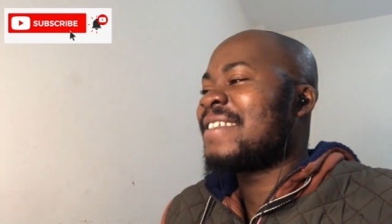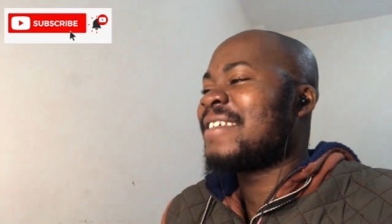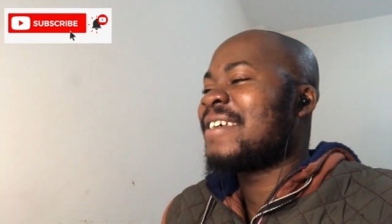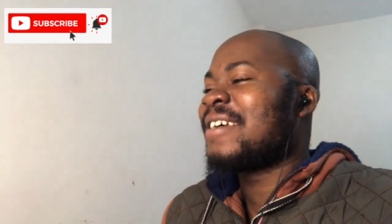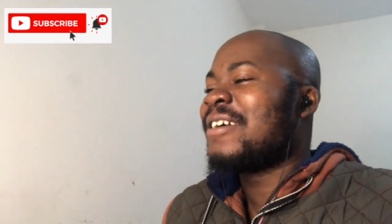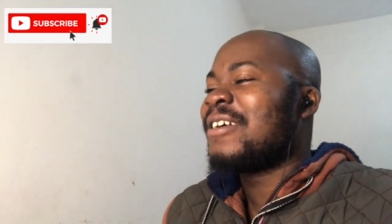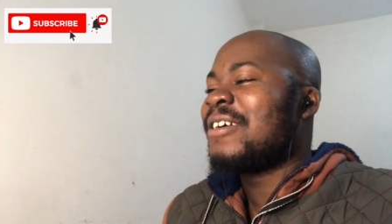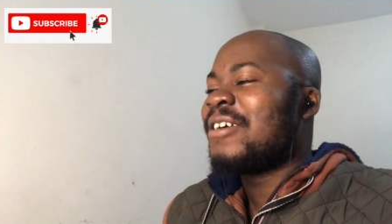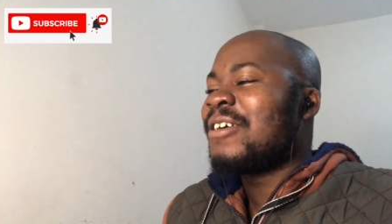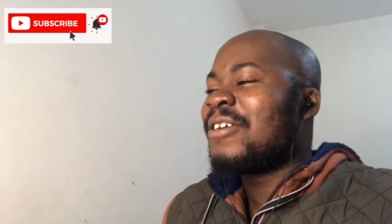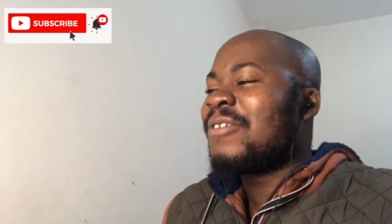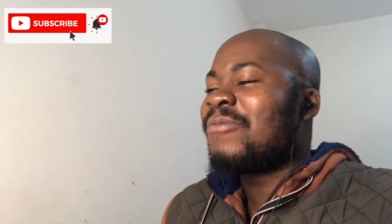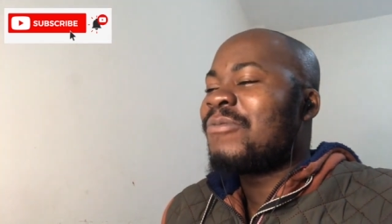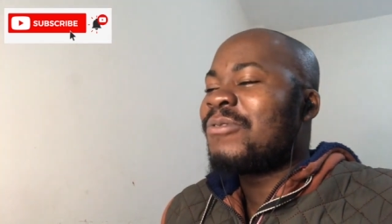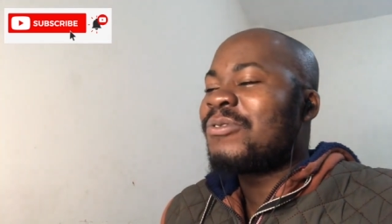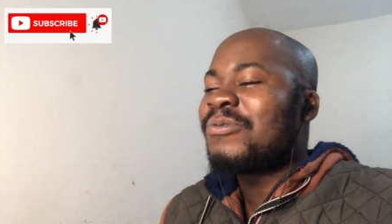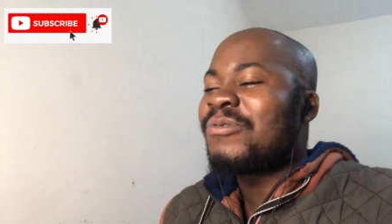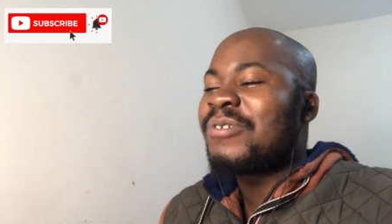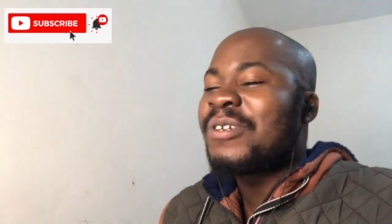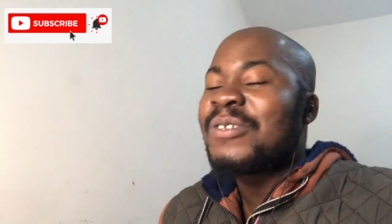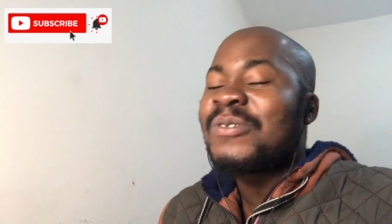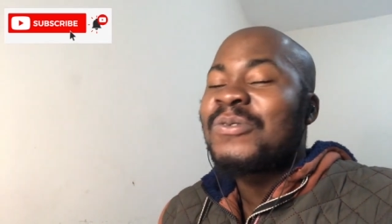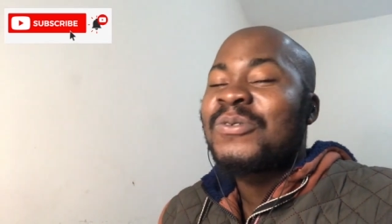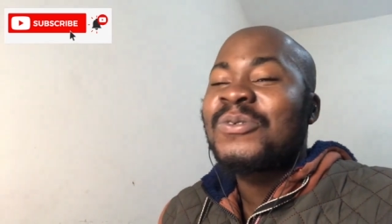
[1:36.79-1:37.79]
It was
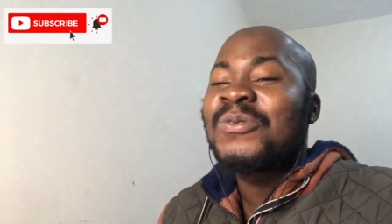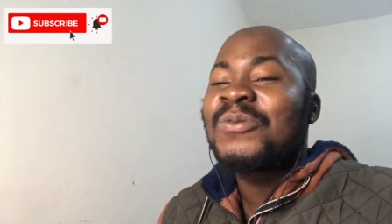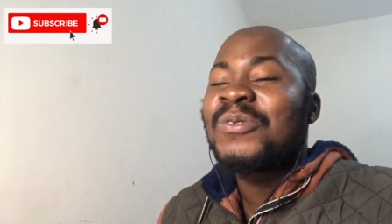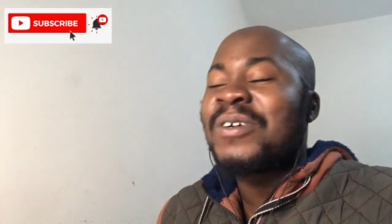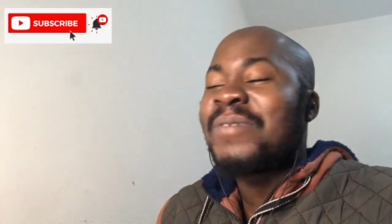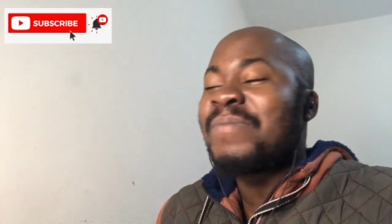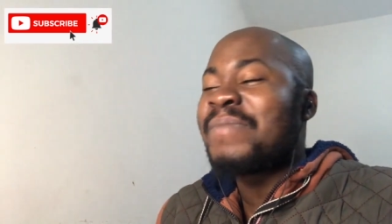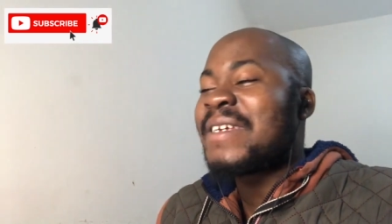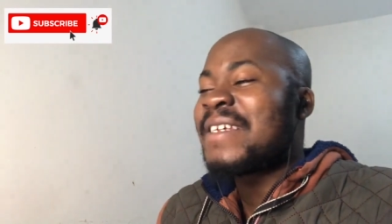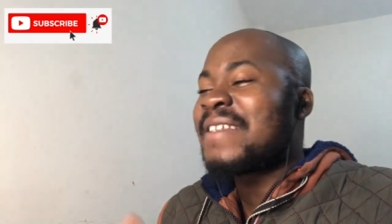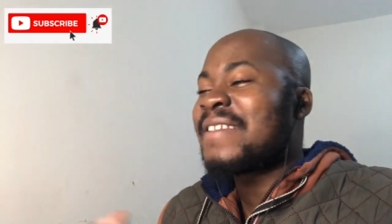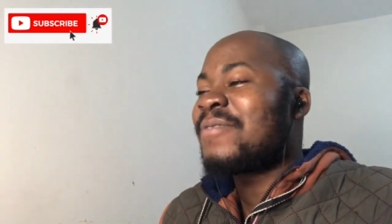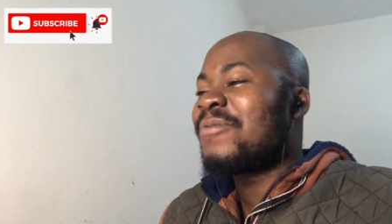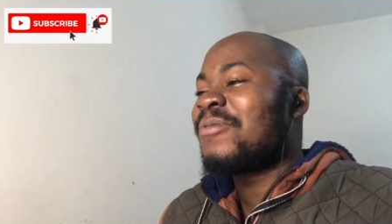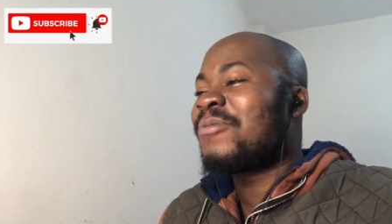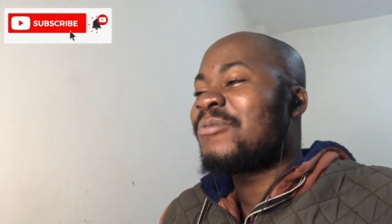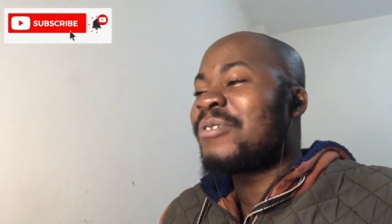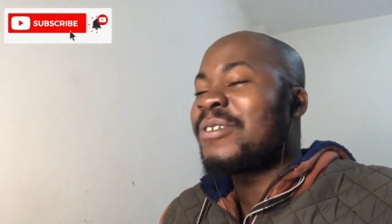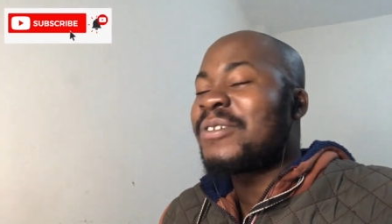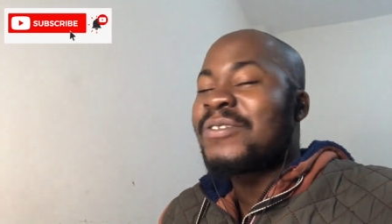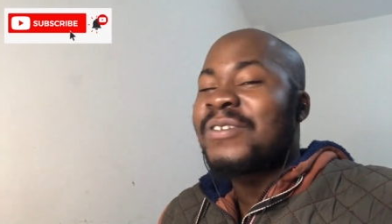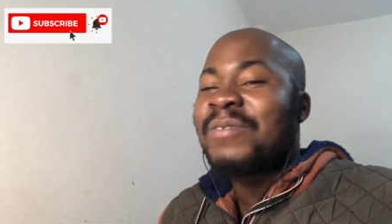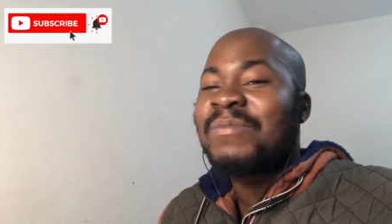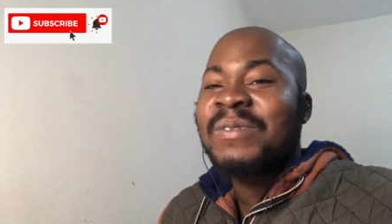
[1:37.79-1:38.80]
really so amazing. It was
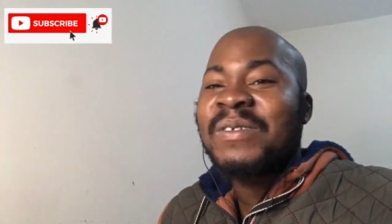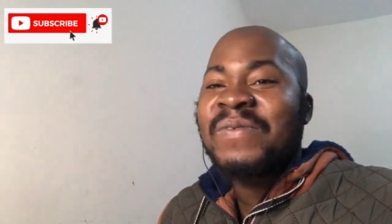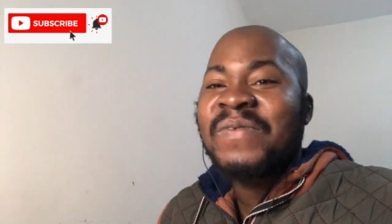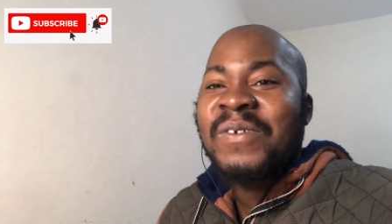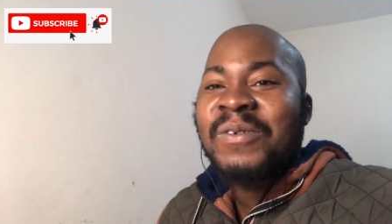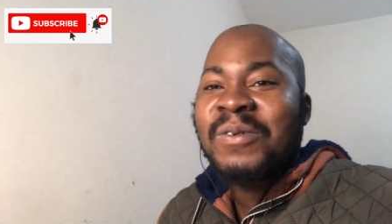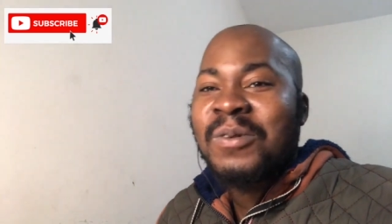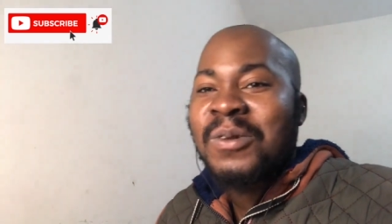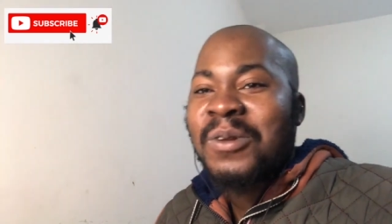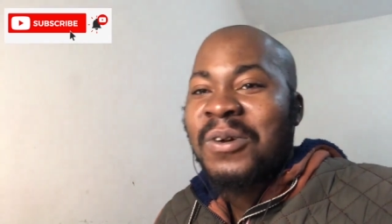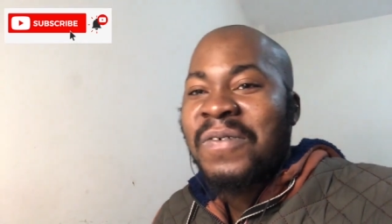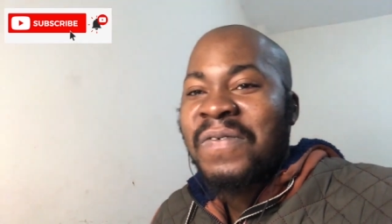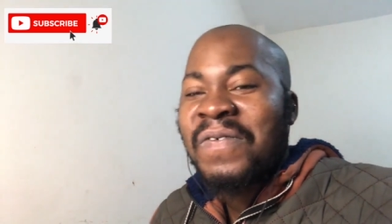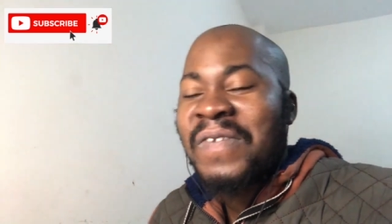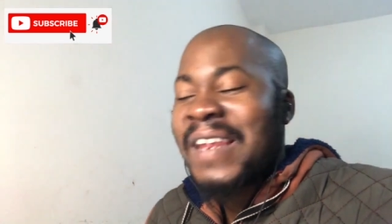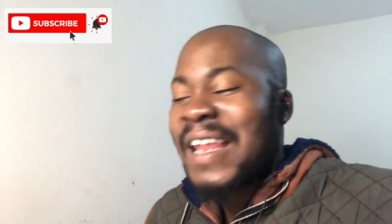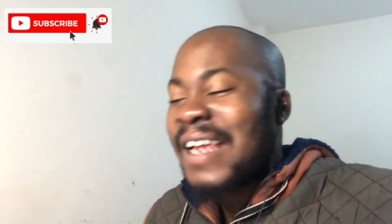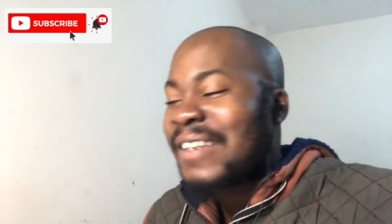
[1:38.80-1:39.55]
really something very lovely.